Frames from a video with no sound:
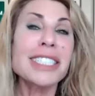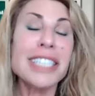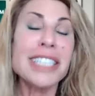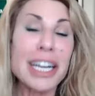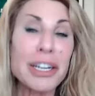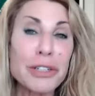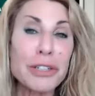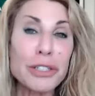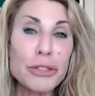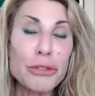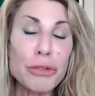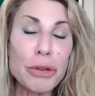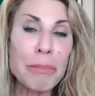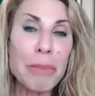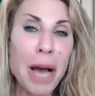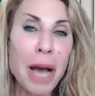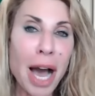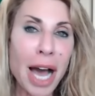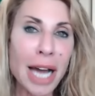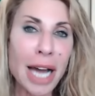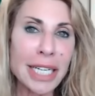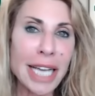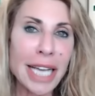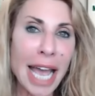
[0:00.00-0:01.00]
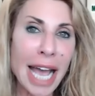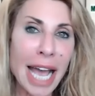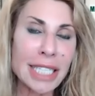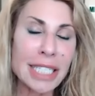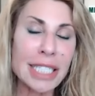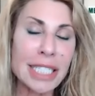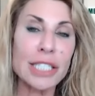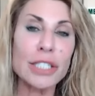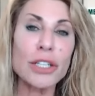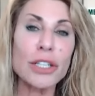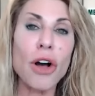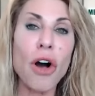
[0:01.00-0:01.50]
Dare to Dream
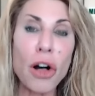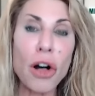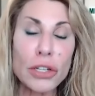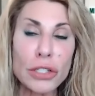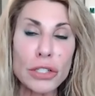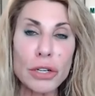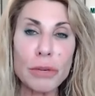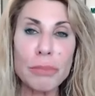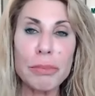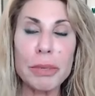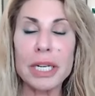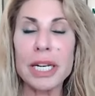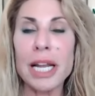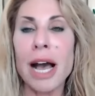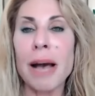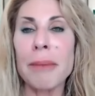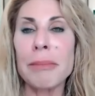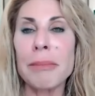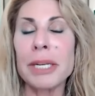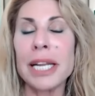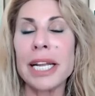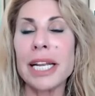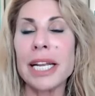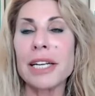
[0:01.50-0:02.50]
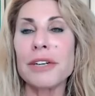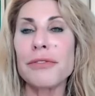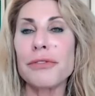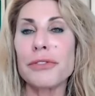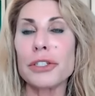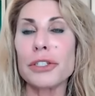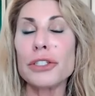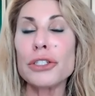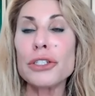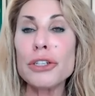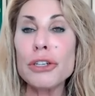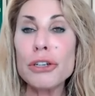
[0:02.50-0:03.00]
podcast has also been nominated
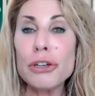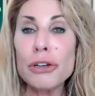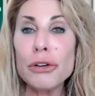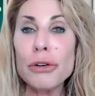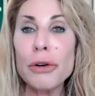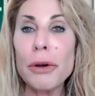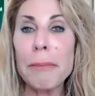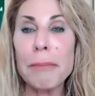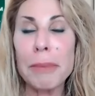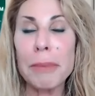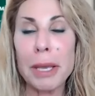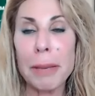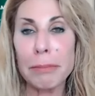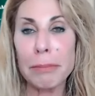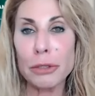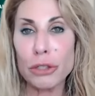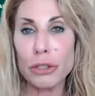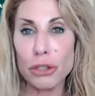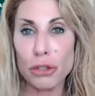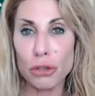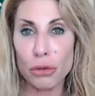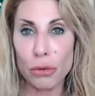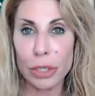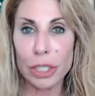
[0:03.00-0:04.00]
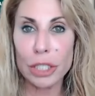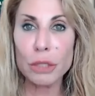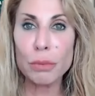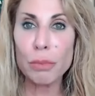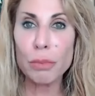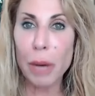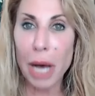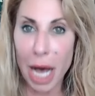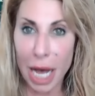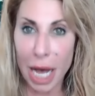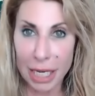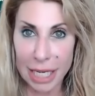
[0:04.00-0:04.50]
for two People's Choice
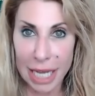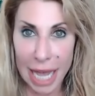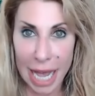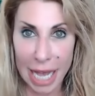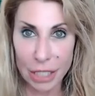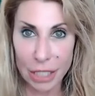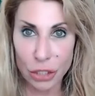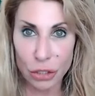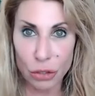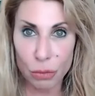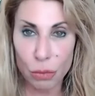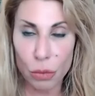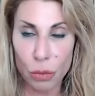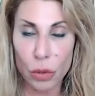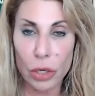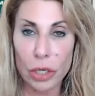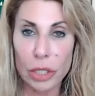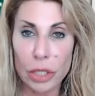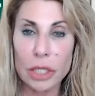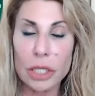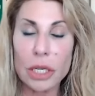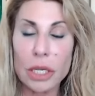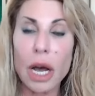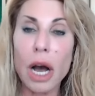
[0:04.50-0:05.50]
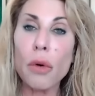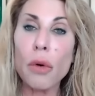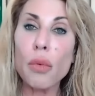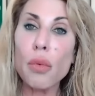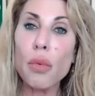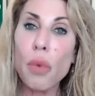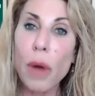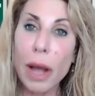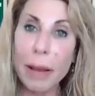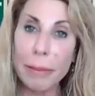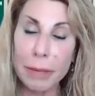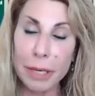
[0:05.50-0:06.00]
Podcast Awards, a
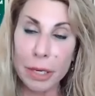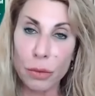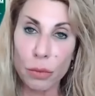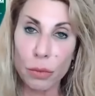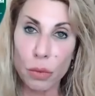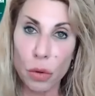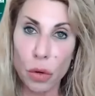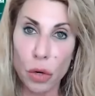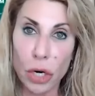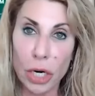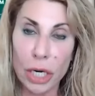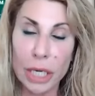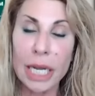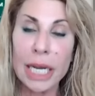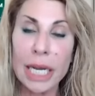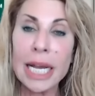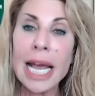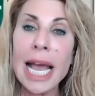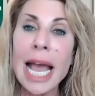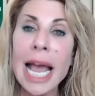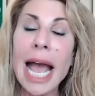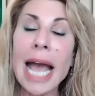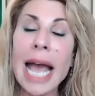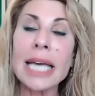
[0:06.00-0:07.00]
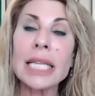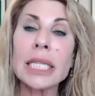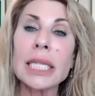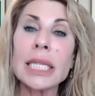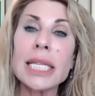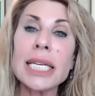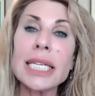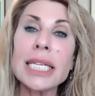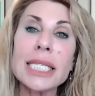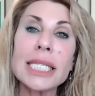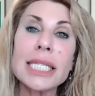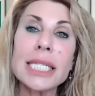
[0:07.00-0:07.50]
Webby Award, and
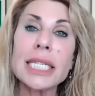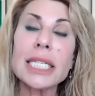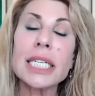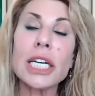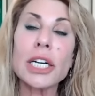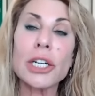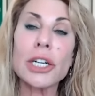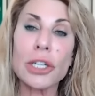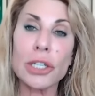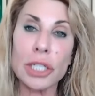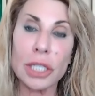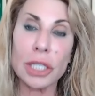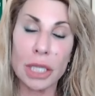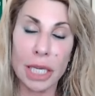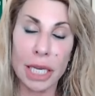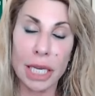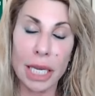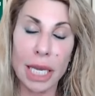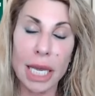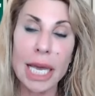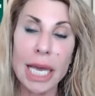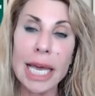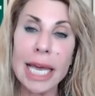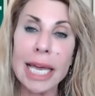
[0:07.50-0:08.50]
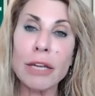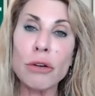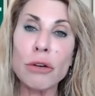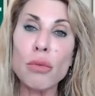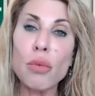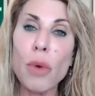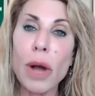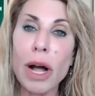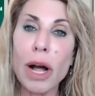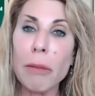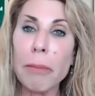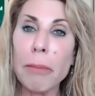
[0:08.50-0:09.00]
listed currently
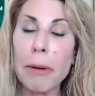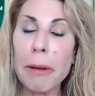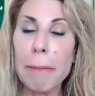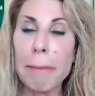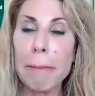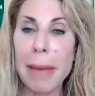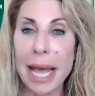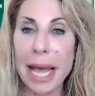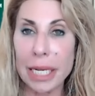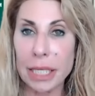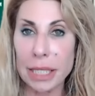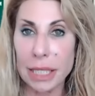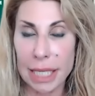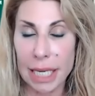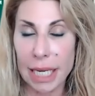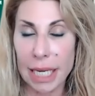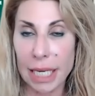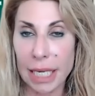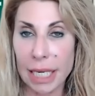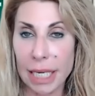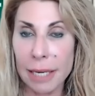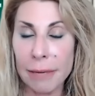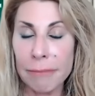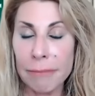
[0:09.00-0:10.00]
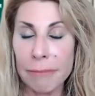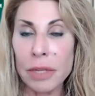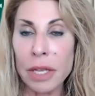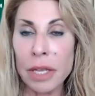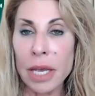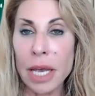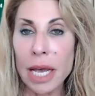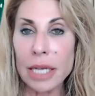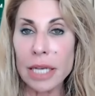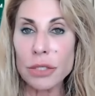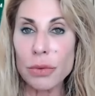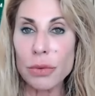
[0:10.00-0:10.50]
in Welp magazine
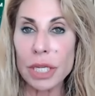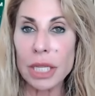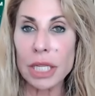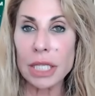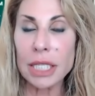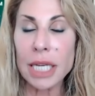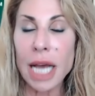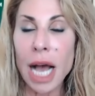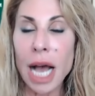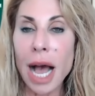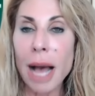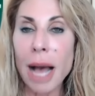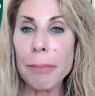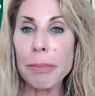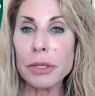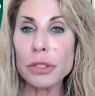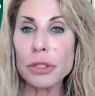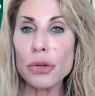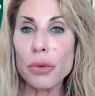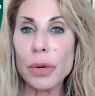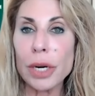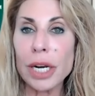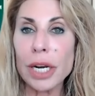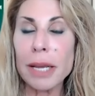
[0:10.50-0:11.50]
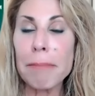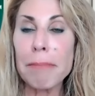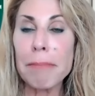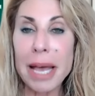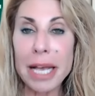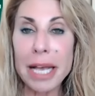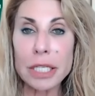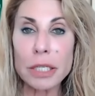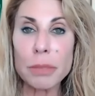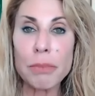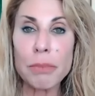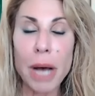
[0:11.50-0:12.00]
as one of the top 20
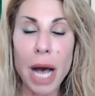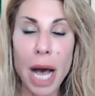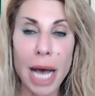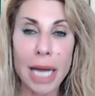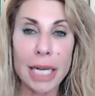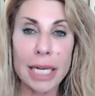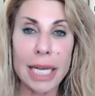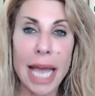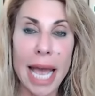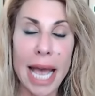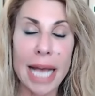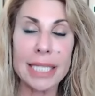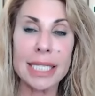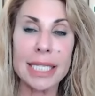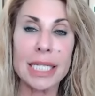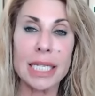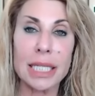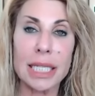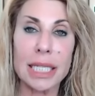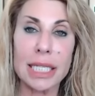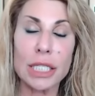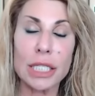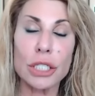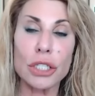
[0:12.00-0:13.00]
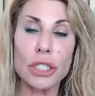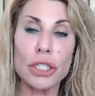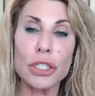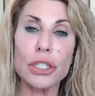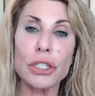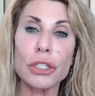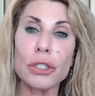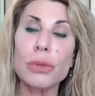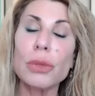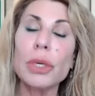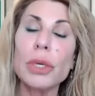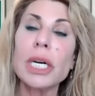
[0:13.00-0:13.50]
best podcasts to listen
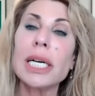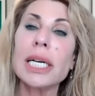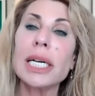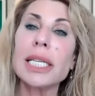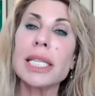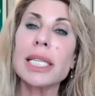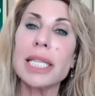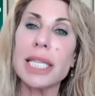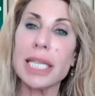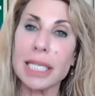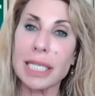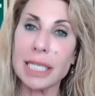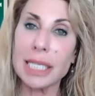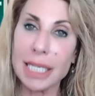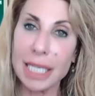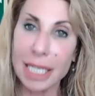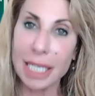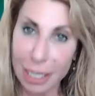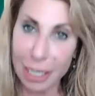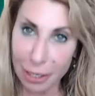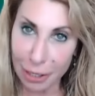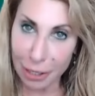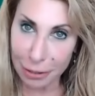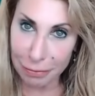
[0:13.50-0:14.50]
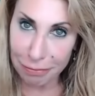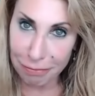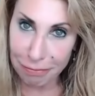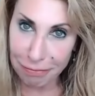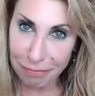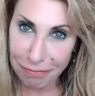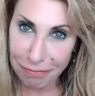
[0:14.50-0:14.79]
to this year.